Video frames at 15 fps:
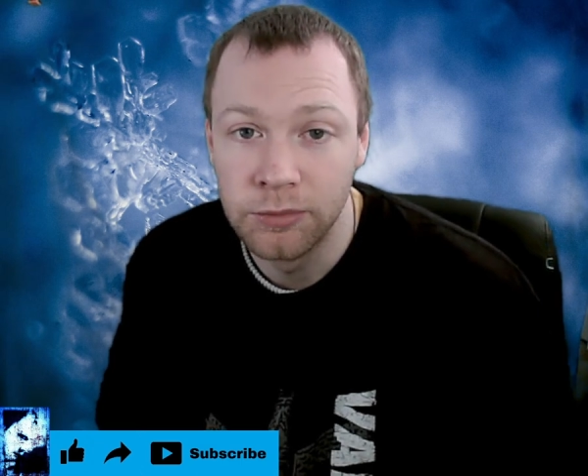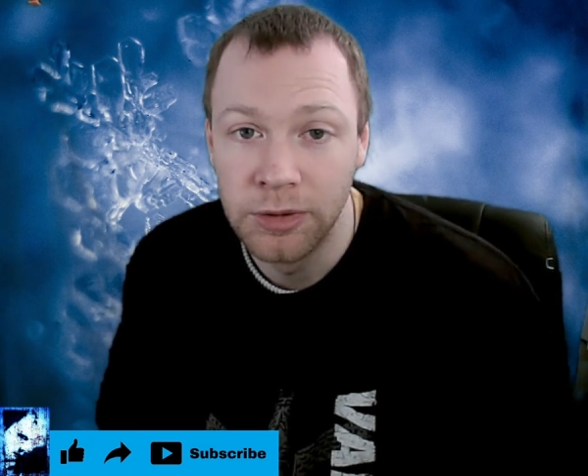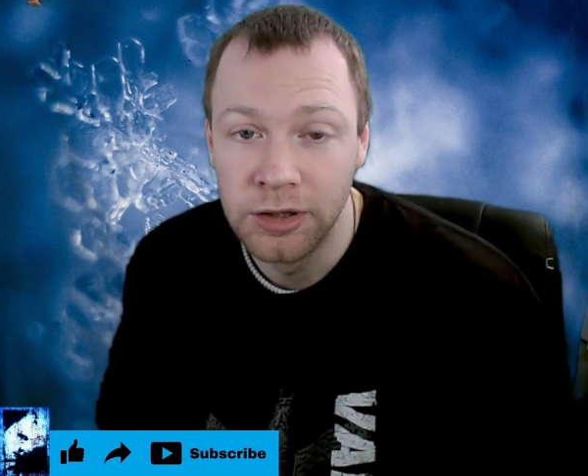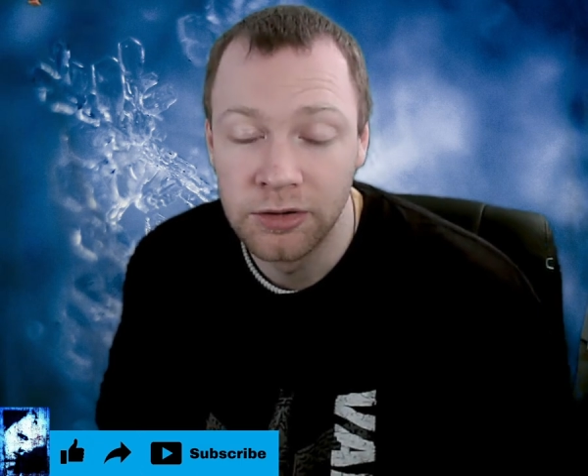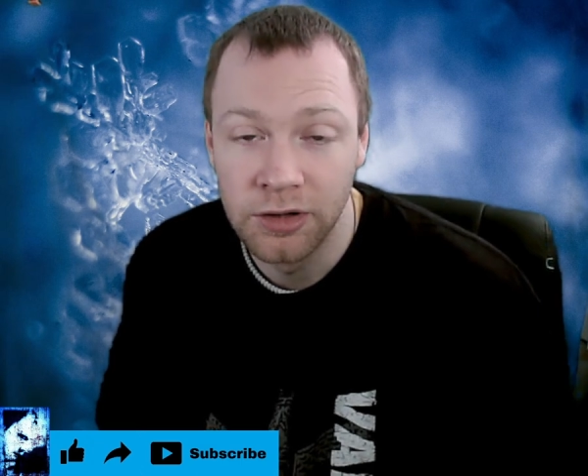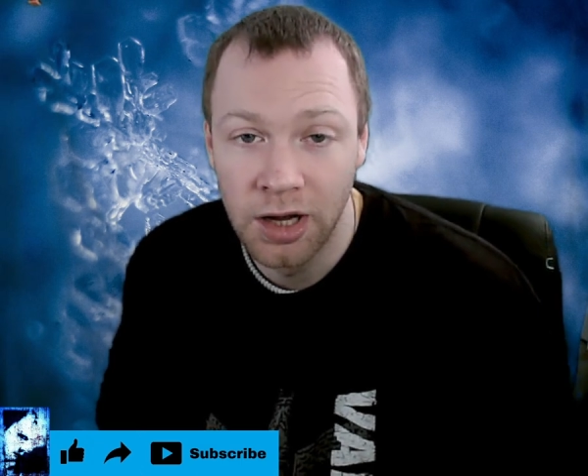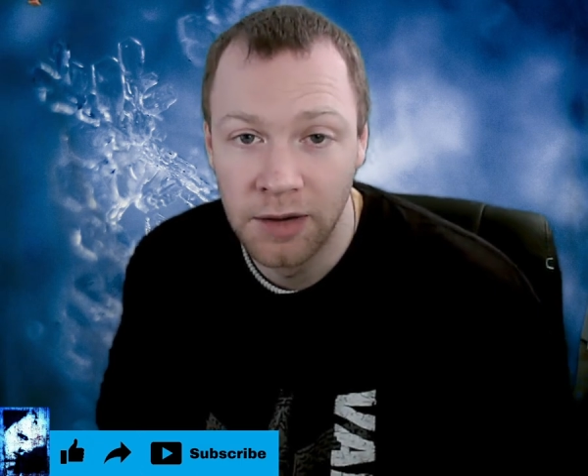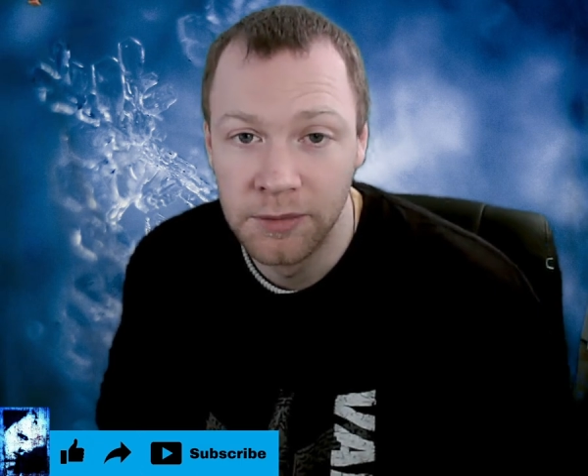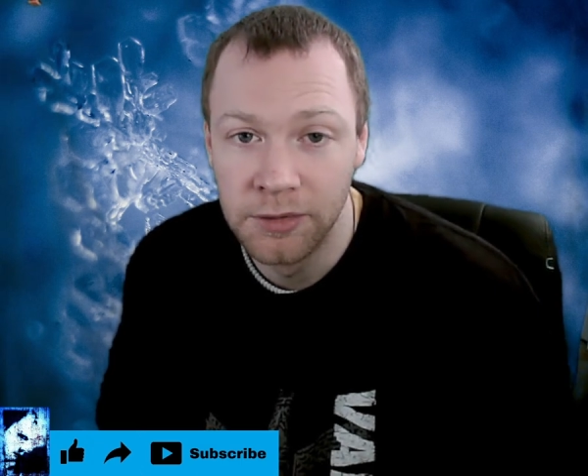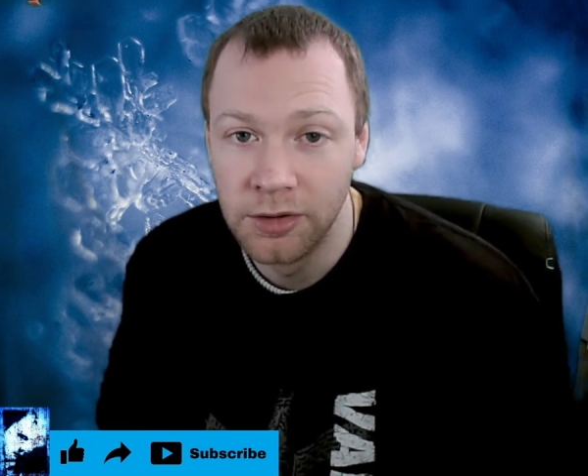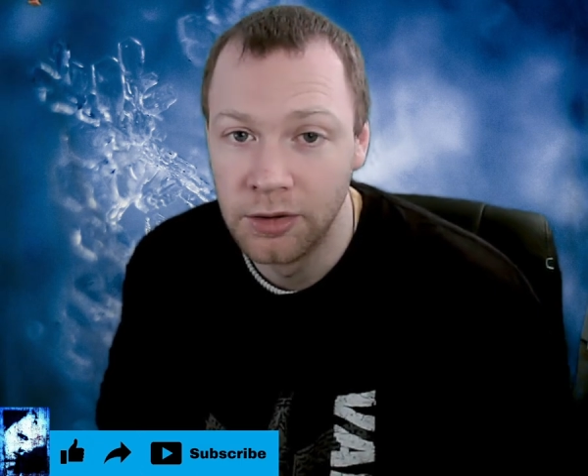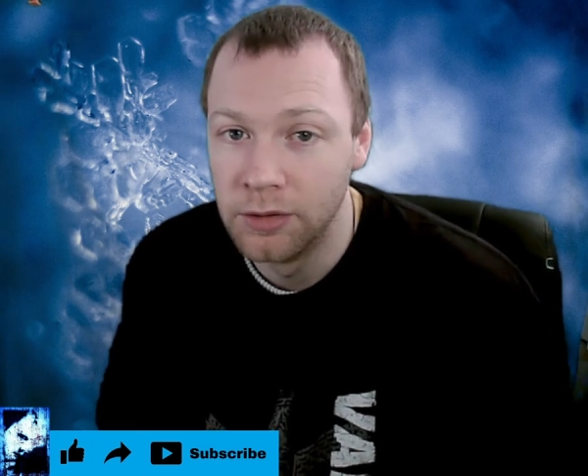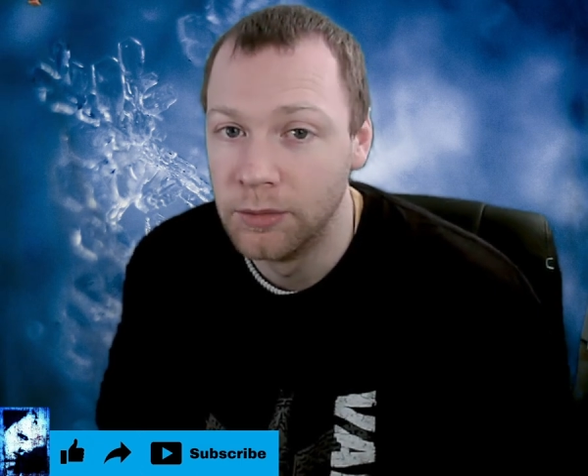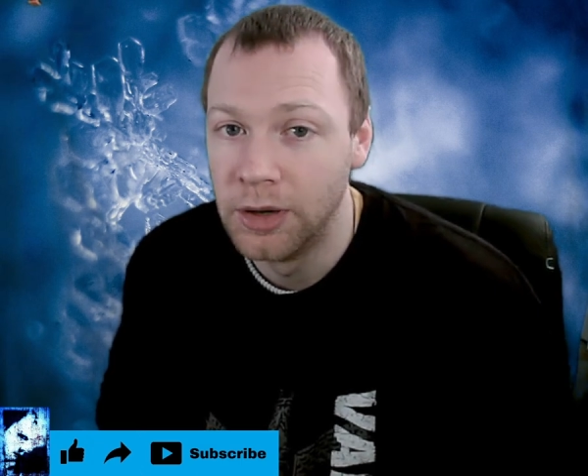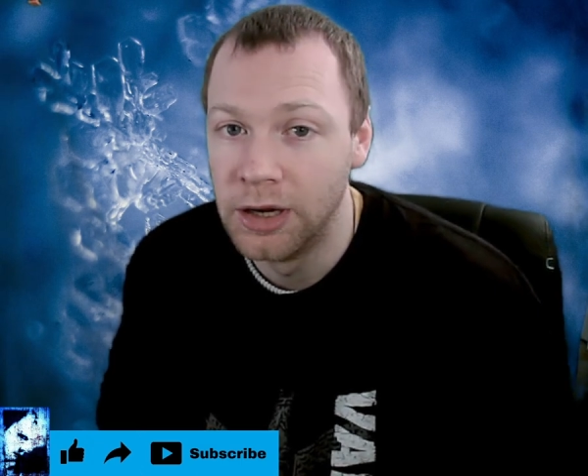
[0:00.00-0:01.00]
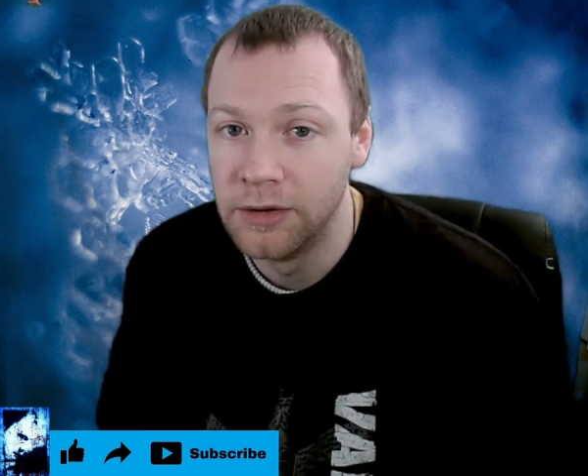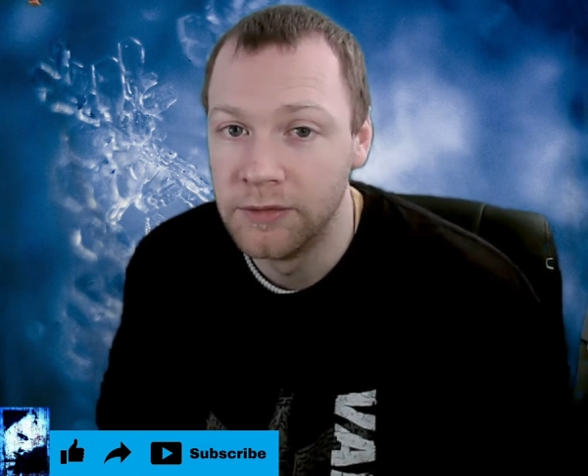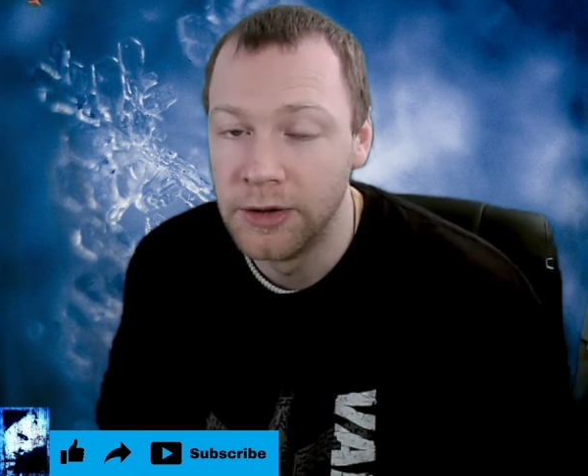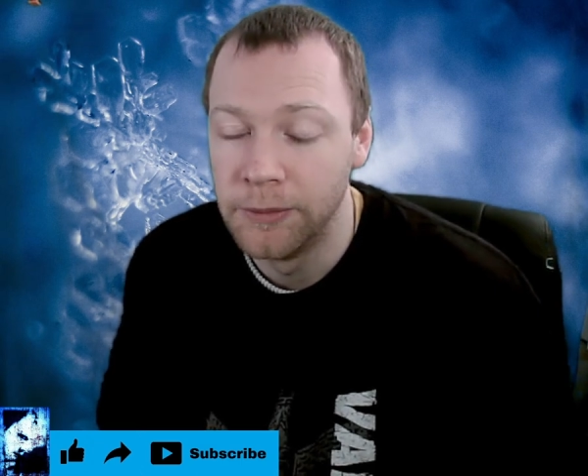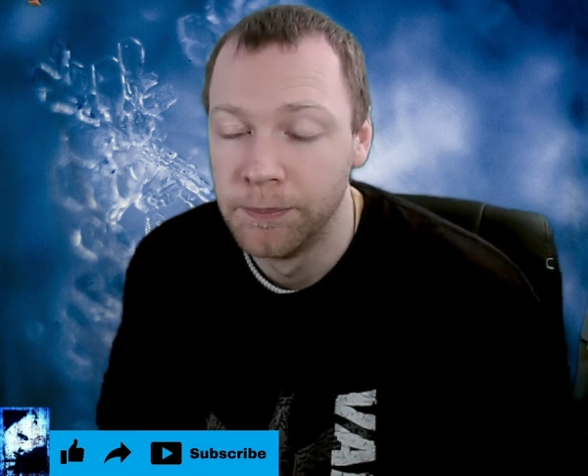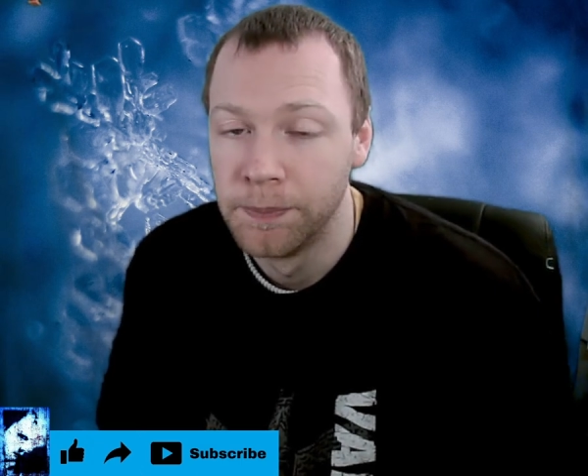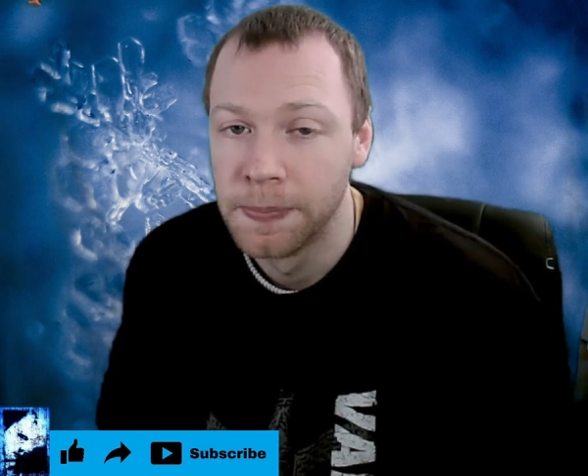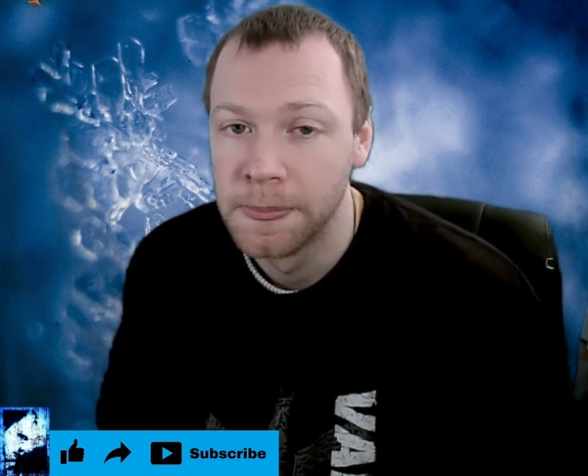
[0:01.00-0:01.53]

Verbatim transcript: media so others are aware of it.